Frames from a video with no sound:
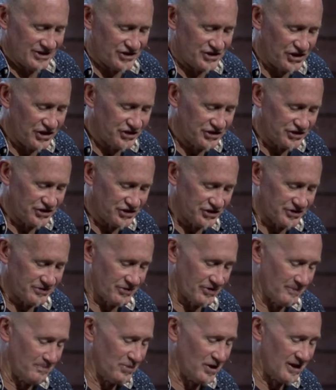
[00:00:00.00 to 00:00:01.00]
Jesus,
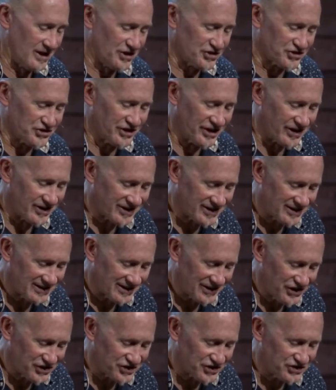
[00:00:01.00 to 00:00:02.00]
or Paul, said in
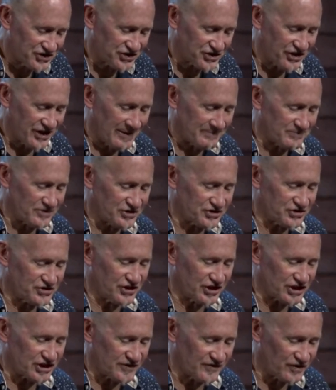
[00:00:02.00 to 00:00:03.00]
Galatians chapter
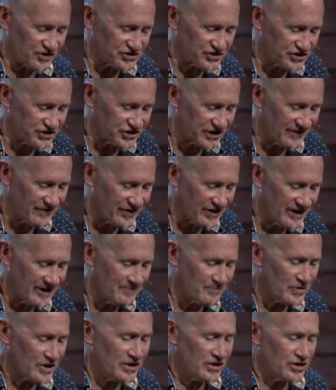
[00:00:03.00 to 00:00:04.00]
6, verses 7
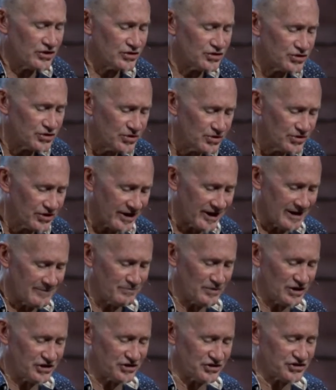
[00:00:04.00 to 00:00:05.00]
and 8, "Do
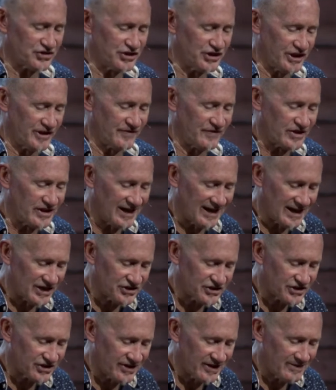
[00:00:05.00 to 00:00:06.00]
not be deceived. God
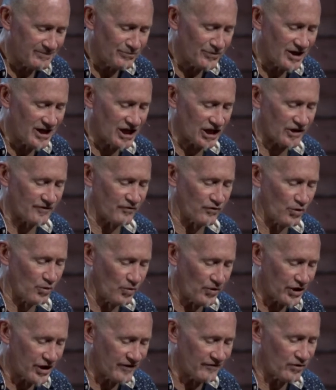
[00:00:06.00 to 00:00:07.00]
is not mocked. For
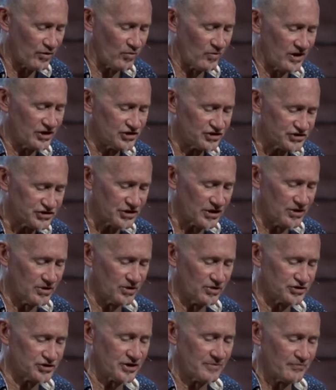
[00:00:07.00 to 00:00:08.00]
whatever one
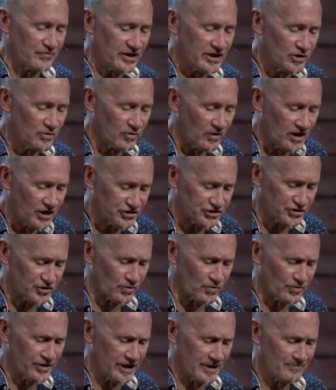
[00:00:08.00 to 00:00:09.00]
sows, he will also
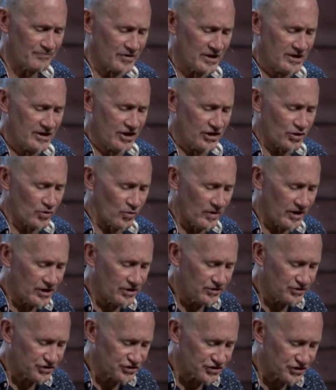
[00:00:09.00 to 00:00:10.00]
reap. The one
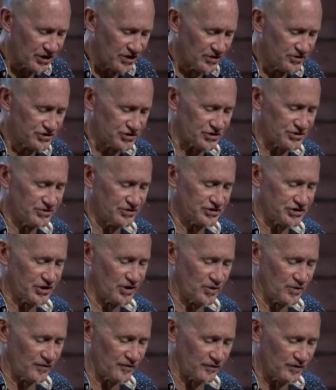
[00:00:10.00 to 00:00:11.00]
who sows to his
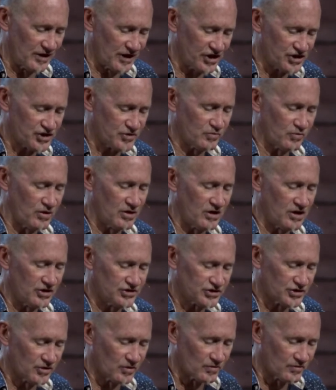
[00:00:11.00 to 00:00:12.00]
own flesh will
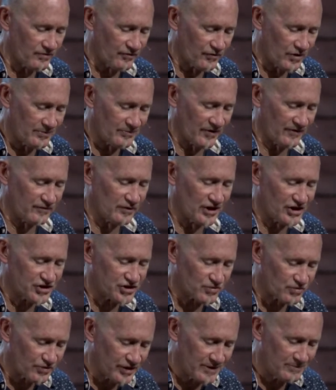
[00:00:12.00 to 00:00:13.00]
also from the
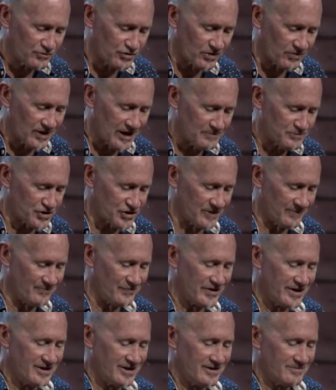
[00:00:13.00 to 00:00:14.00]
flesh reap corruption.
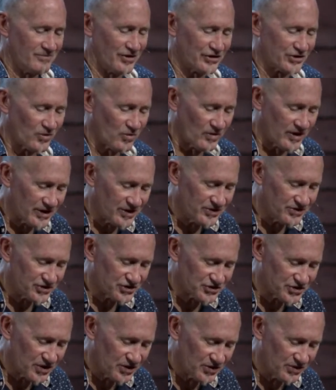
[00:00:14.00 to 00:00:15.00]
But the one who
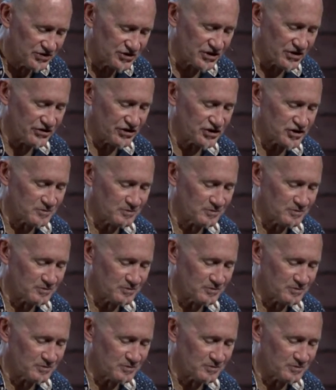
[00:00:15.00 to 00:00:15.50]
sows to the